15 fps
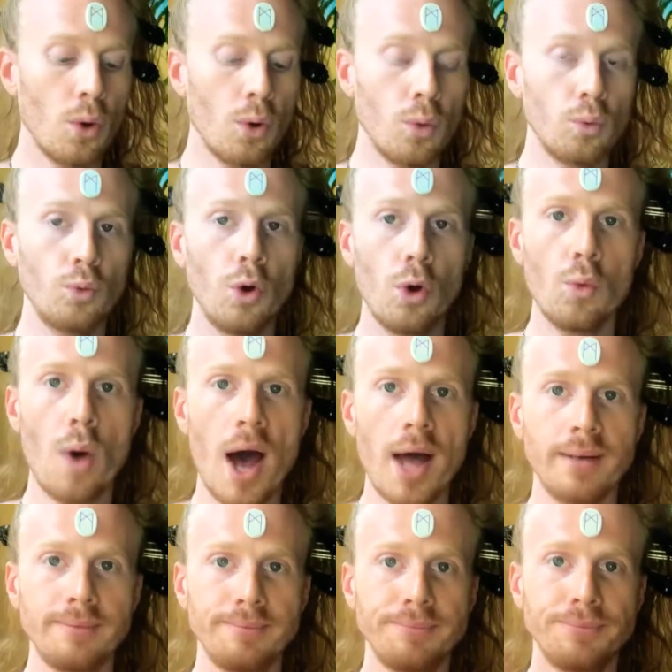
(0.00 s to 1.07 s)
Rule 1,
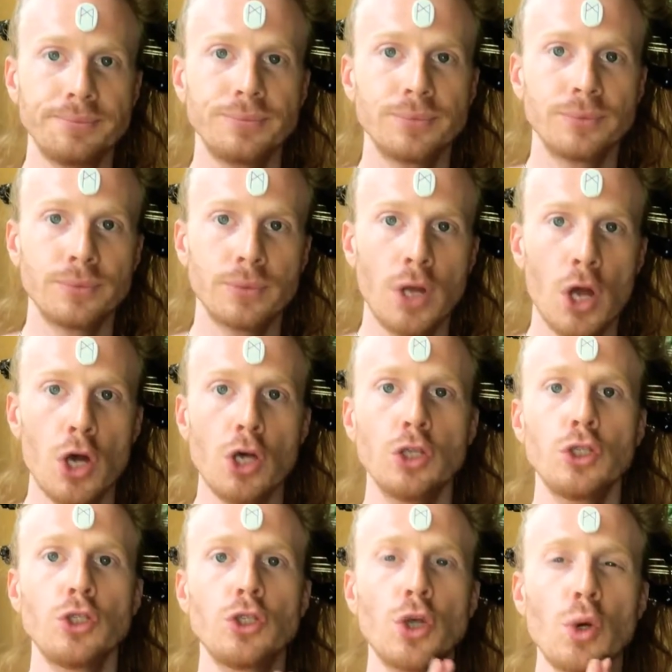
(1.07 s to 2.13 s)

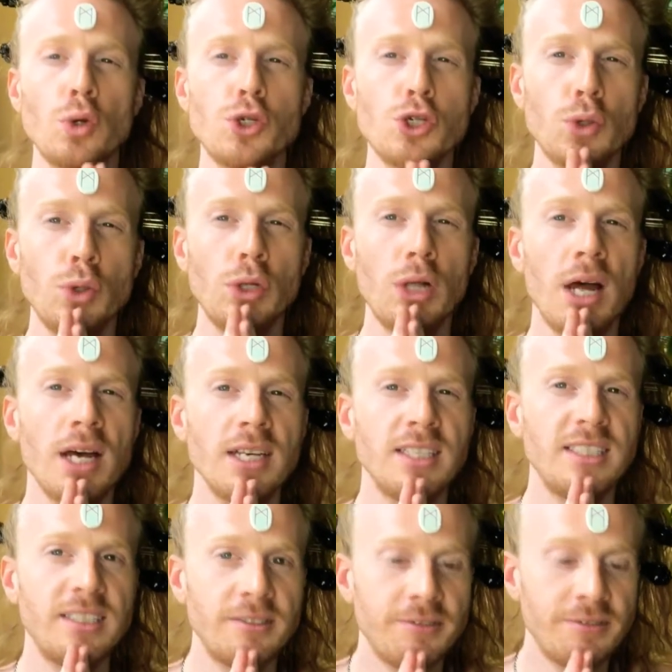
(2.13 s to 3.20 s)
social
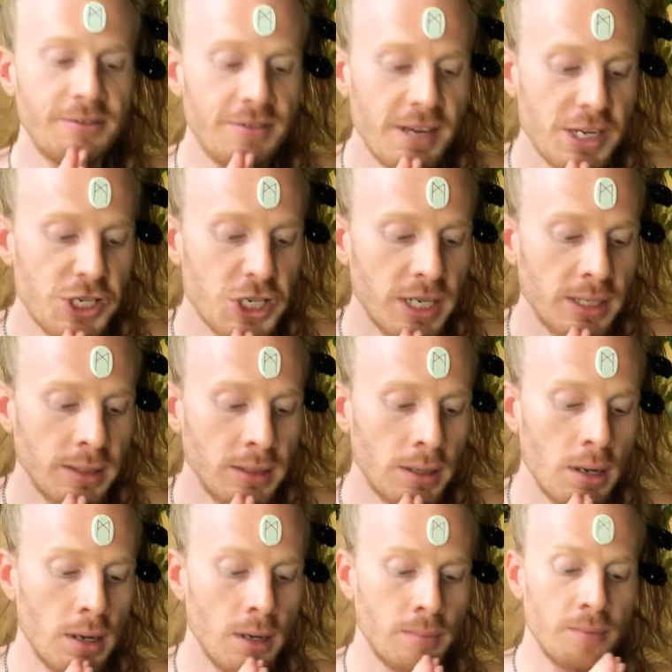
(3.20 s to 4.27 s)
division,
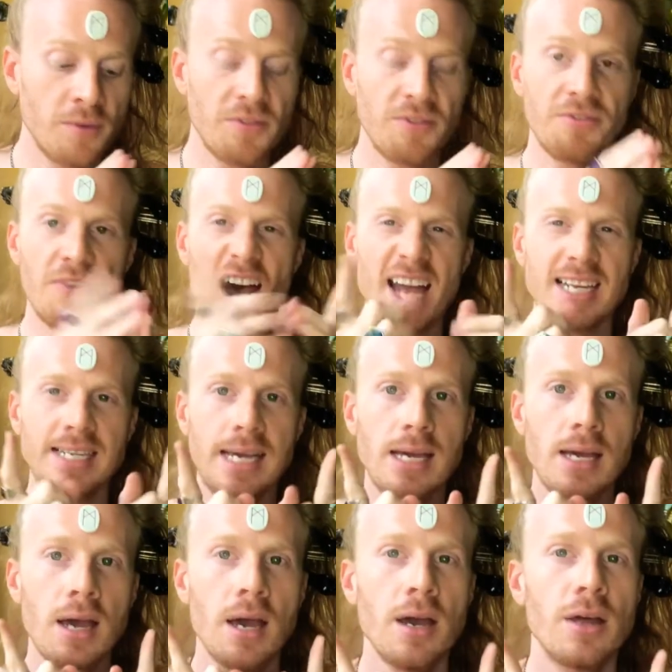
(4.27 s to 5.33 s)

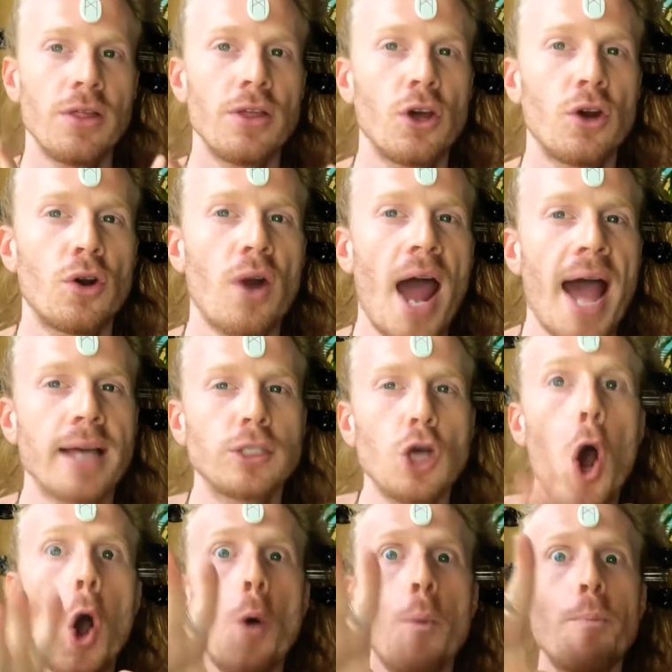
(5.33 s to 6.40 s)
finding the cracks,
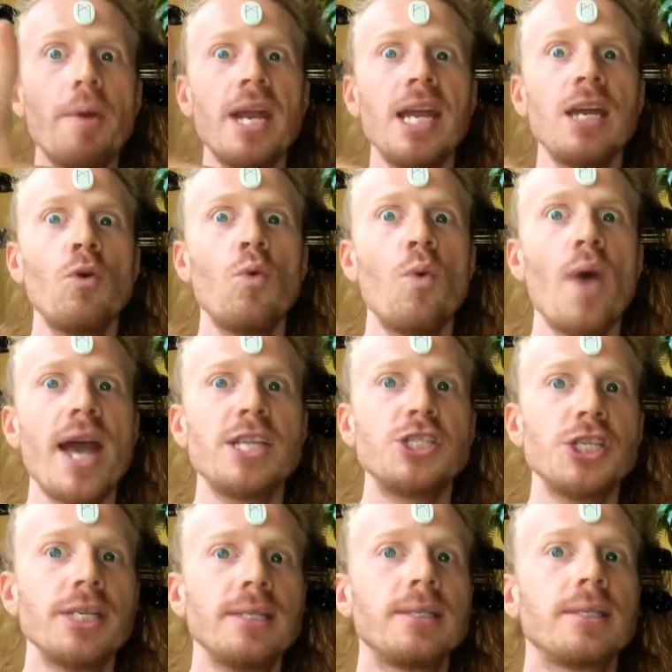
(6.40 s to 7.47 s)
opening
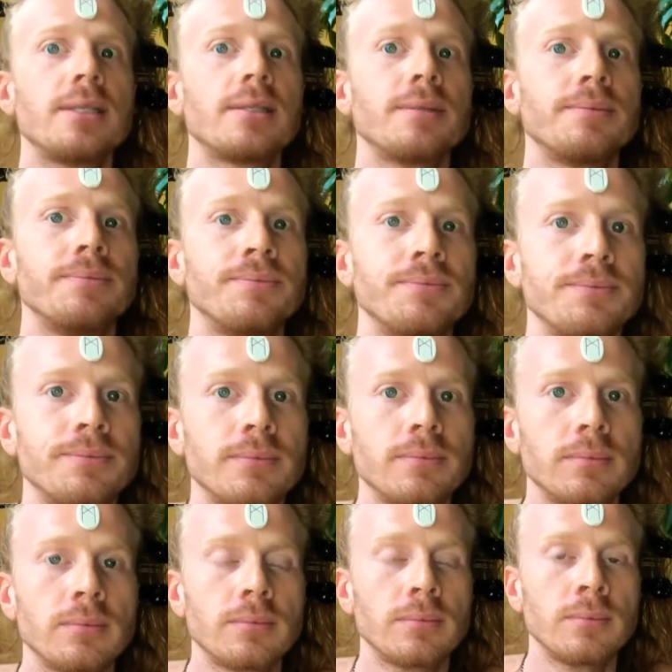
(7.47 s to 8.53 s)
wedges
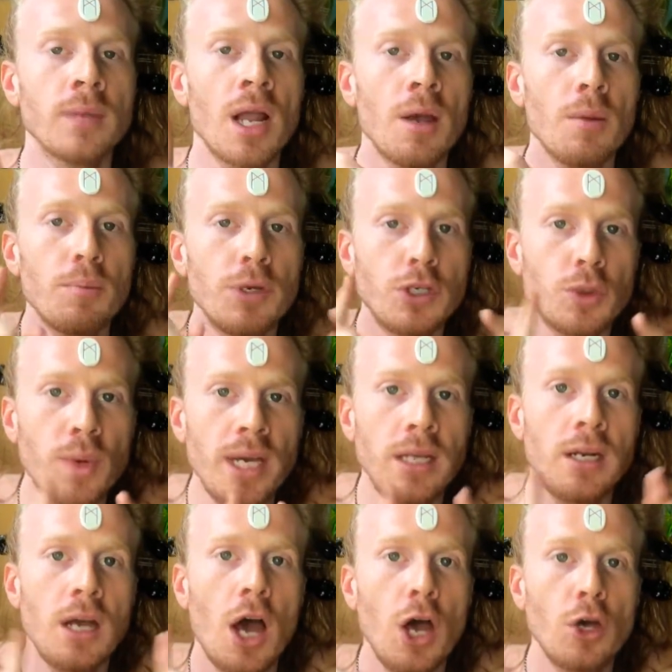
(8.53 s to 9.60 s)

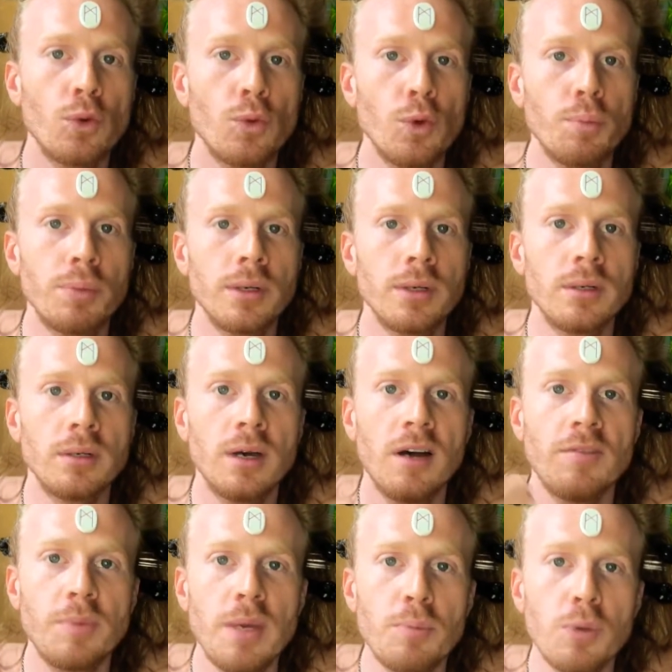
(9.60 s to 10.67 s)
between a group
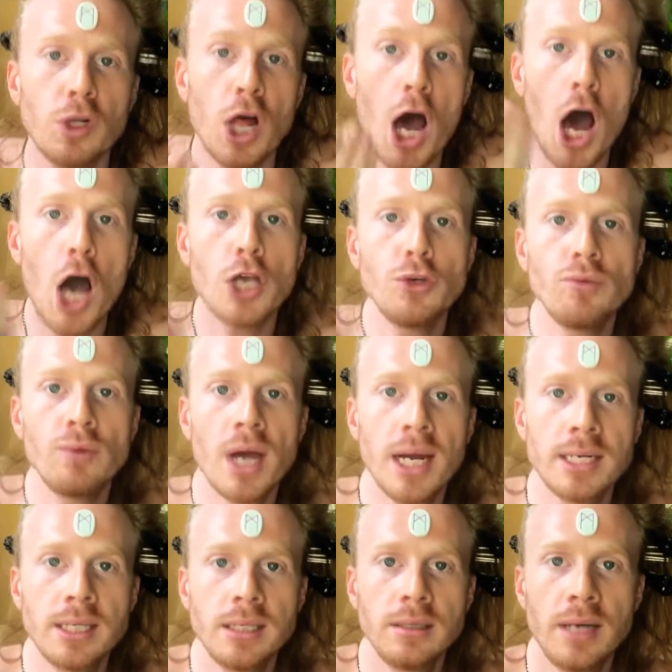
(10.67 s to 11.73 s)
of people, a
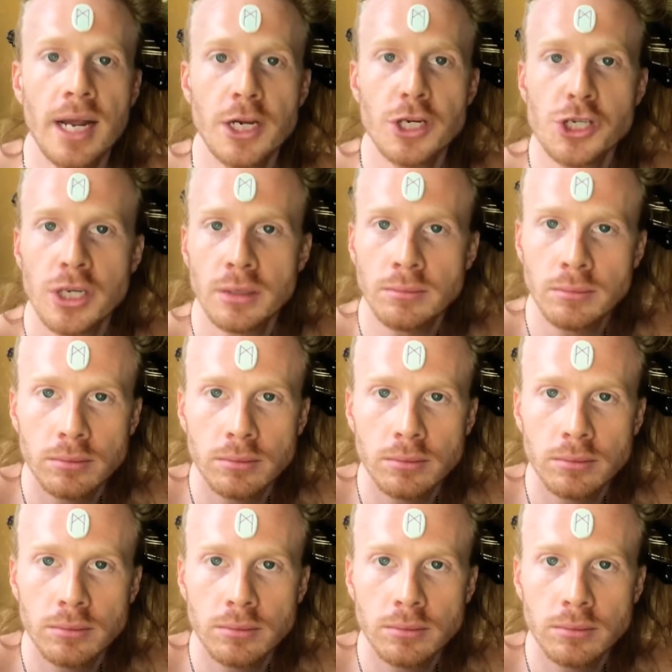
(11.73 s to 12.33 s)
united nation,